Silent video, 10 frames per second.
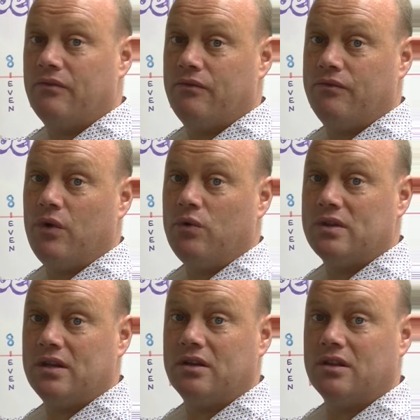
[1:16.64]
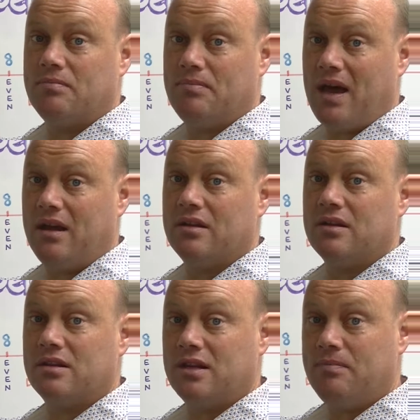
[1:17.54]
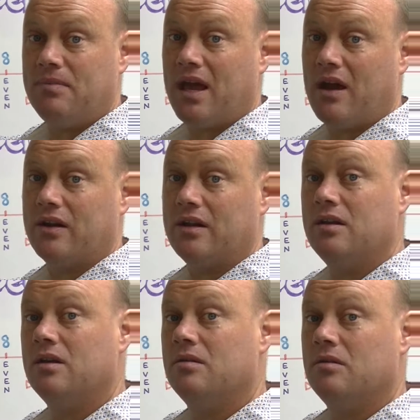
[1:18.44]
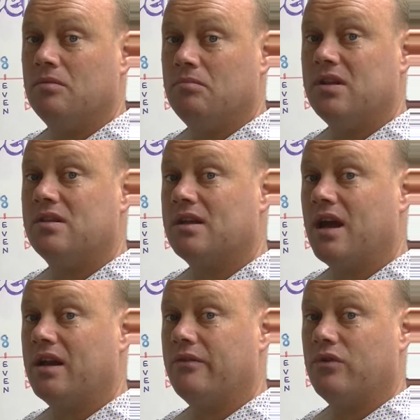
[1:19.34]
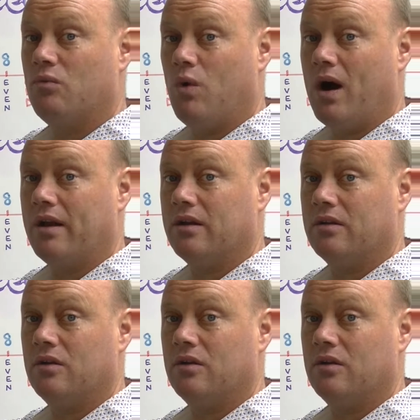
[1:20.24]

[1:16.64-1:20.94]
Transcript: falls into the pattern skip counting but starting from 1.